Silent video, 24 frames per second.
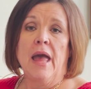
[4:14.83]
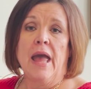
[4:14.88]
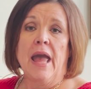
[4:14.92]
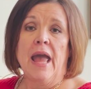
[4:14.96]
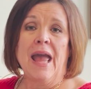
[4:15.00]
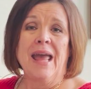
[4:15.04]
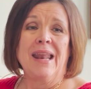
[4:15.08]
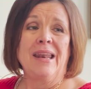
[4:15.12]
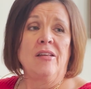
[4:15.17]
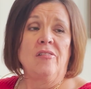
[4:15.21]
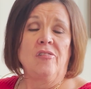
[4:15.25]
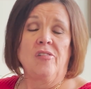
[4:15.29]

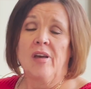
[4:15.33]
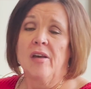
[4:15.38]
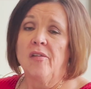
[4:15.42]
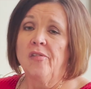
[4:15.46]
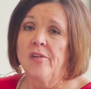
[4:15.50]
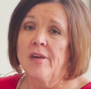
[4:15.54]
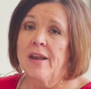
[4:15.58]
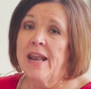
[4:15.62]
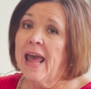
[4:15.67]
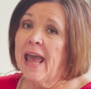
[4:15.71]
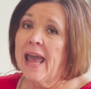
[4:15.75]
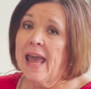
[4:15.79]
And it
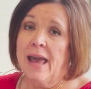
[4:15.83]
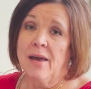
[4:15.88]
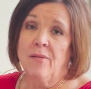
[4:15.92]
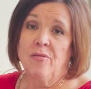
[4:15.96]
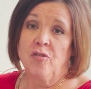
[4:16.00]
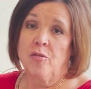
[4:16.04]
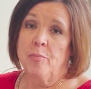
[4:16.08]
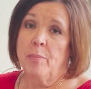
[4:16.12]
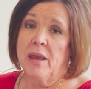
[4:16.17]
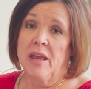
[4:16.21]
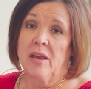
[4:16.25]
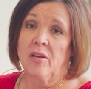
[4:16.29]
doesn't have
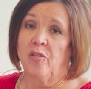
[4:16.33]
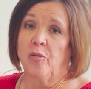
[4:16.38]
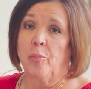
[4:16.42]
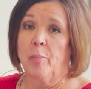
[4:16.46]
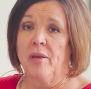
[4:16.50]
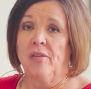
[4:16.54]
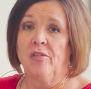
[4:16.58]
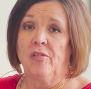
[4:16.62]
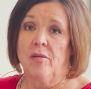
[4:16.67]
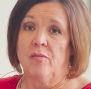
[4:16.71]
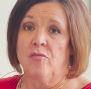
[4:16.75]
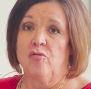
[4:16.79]
to be
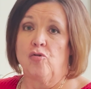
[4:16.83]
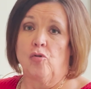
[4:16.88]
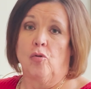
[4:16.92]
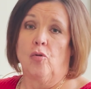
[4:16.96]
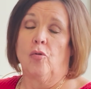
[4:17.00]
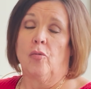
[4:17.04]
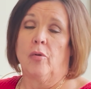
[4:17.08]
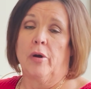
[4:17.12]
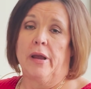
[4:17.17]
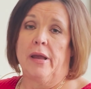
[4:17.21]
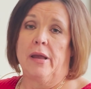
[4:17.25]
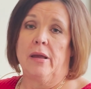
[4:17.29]
expensive
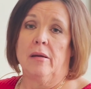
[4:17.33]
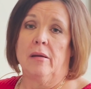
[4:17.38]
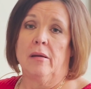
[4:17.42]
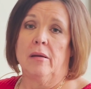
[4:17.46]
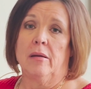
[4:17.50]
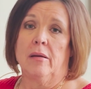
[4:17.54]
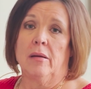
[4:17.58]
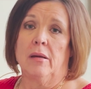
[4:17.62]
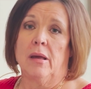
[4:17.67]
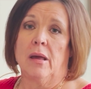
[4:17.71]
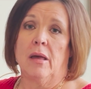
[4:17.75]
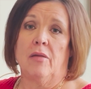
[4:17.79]
jewelry.
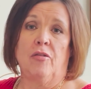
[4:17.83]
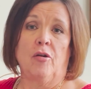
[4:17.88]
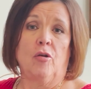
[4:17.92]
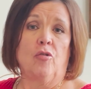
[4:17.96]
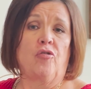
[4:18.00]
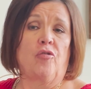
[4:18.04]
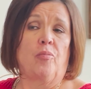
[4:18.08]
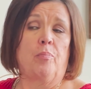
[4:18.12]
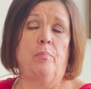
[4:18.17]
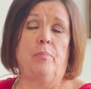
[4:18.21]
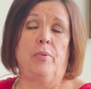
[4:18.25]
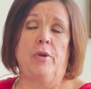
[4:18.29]

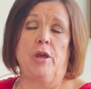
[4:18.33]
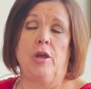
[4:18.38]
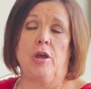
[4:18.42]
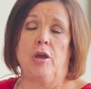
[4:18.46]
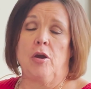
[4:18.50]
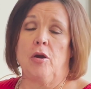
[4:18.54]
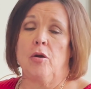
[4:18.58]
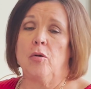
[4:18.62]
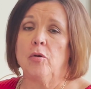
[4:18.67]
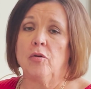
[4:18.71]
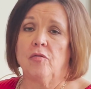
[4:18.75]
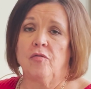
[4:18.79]
There's
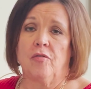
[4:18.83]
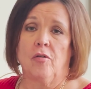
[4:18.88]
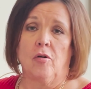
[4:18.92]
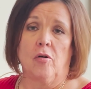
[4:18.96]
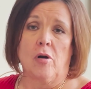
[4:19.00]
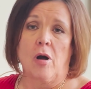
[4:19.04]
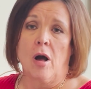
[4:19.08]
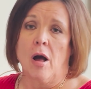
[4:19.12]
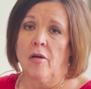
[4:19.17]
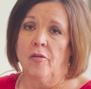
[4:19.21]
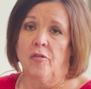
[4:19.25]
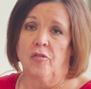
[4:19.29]
beautiful
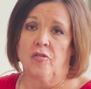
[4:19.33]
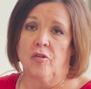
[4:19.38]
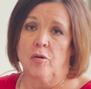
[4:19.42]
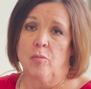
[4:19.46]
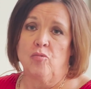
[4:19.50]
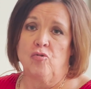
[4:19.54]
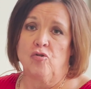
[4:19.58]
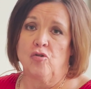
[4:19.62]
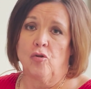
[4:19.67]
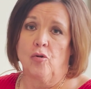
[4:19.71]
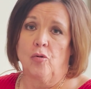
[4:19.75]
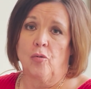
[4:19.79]

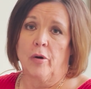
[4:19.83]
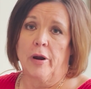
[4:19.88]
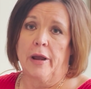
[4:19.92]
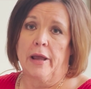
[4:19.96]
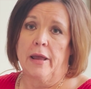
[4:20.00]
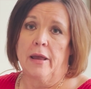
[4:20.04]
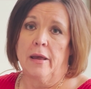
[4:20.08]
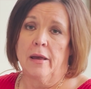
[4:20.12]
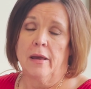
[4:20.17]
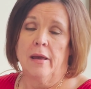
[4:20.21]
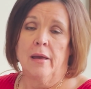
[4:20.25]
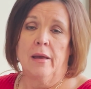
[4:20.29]
costume
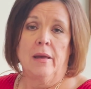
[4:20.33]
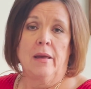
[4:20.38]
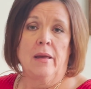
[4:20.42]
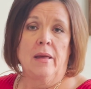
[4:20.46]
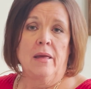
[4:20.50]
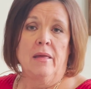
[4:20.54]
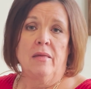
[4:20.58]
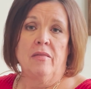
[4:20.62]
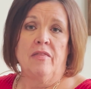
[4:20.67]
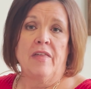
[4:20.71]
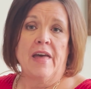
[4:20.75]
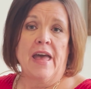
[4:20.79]
jewelry
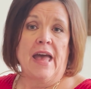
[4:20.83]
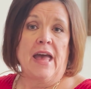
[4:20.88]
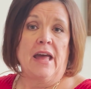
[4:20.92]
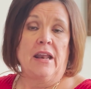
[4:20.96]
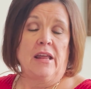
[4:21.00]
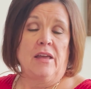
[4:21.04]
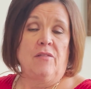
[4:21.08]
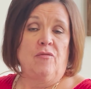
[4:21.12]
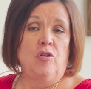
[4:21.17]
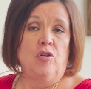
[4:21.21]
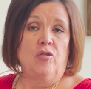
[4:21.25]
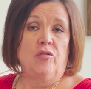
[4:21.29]

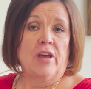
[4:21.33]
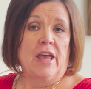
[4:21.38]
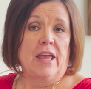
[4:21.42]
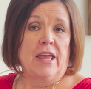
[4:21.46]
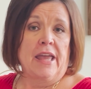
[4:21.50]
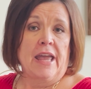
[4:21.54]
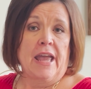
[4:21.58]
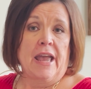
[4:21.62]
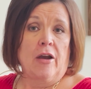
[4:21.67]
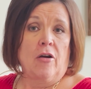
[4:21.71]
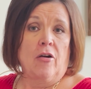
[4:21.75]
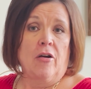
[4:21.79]
that if you
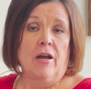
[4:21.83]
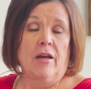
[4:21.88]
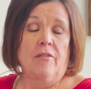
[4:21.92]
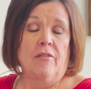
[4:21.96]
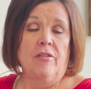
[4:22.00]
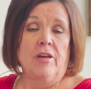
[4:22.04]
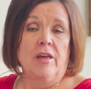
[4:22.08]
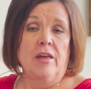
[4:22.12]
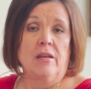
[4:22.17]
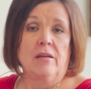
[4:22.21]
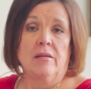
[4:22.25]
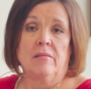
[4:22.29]
take care of
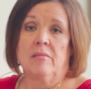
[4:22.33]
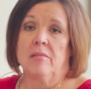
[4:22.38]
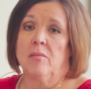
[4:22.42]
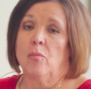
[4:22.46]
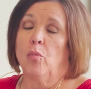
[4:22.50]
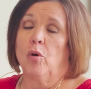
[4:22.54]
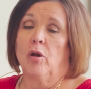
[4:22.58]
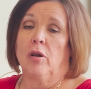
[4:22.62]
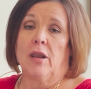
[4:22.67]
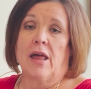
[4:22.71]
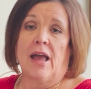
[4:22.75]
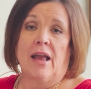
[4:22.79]
it,
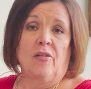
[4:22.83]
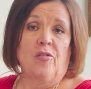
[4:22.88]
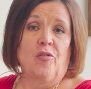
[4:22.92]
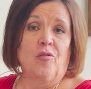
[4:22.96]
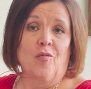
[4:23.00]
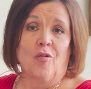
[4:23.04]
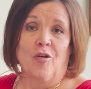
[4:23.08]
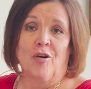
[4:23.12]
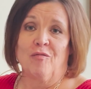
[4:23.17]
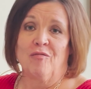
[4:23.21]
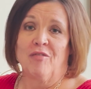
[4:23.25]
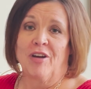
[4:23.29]
will last
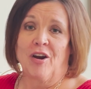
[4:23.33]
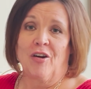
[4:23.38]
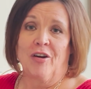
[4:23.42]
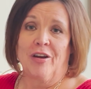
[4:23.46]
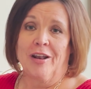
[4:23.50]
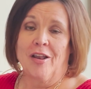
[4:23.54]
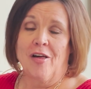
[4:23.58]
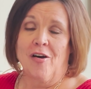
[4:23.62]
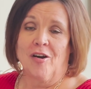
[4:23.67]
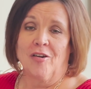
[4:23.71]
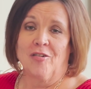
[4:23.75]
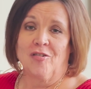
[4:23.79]
for a very
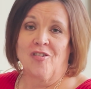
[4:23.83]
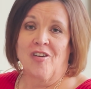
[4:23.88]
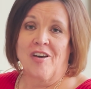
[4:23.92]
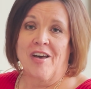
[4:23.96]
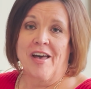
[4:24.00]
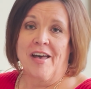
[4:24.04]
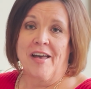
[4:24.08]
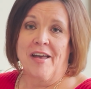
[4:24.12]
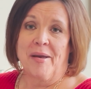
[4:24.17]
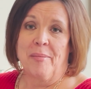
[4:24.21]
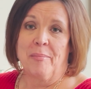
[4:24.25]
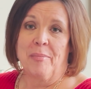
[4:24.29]
long
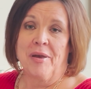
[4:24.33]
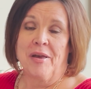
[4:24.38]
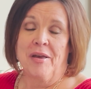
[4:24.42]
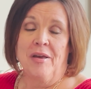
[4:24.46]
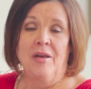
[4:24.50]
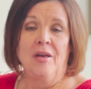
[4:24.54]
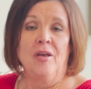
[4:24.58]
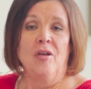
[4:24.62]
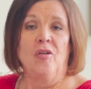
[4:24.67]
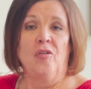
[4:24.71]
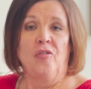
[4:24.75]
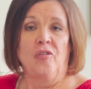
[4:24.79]
time.
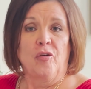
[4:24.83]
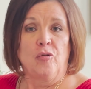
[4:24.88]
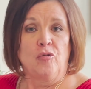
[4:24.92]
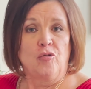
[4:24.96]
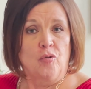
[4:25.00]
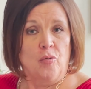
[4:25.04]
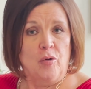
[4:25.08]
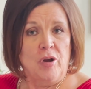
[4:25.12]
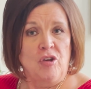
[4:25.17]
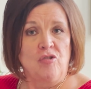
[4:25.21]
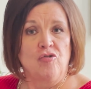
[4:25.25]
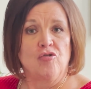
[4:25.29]
So
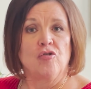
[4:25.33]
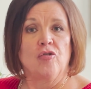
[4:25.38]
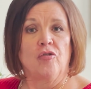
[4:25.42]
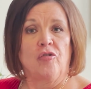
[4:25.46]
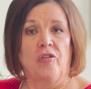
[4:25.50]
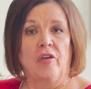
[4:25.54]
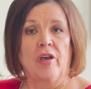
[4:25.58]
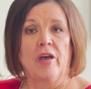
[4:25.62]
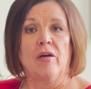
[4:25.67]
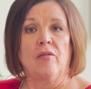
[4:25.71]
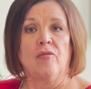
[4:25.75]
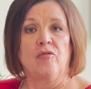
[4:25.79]
treat
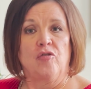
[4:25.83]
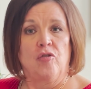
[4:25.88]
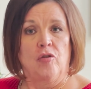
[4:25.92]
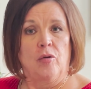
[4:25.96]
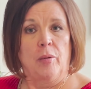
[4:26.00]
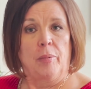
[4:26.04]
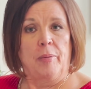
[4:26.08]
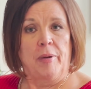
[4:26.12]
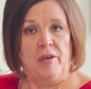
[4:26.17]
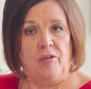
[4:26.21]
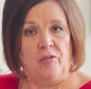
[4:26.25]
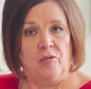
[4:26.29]
yourself to a
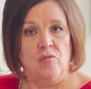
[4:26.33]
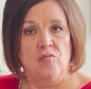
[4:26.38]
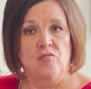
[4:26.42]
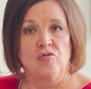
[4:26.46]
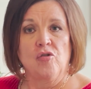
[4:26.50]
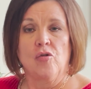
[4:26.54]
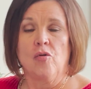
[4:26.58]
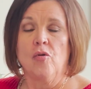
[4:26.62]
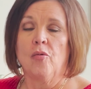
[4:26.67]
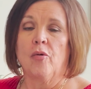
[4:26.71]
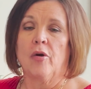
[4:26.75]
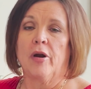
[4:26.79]
piece of
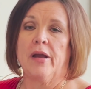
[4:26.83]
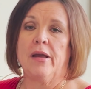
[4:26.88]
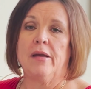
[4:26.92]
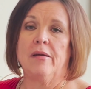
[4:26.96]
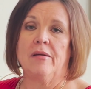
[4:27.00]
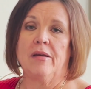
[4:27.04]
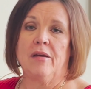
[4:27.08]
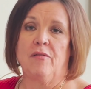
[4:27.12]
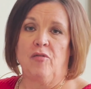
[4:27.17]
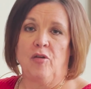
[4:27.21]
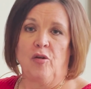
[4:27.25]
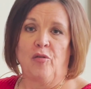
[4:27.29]
jewelry
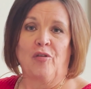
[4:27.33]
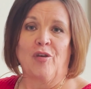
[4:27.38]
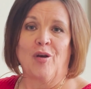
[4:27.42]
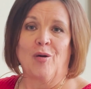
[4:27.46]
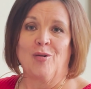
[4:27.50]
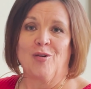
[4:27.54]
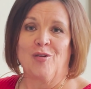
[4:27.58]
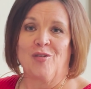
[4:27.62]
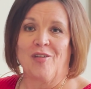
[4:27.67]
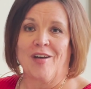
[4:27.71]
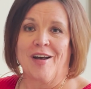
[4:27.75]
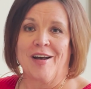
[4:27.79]
if you so
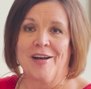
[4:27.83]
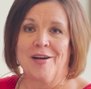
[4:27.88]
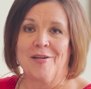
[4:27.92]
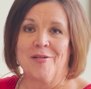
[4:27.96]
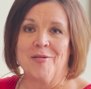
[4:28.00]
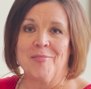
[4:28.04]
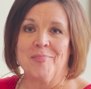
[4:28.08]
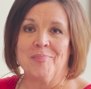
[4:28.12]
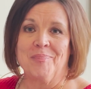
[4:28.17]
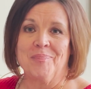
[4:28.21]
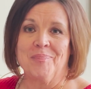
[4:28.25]
desire.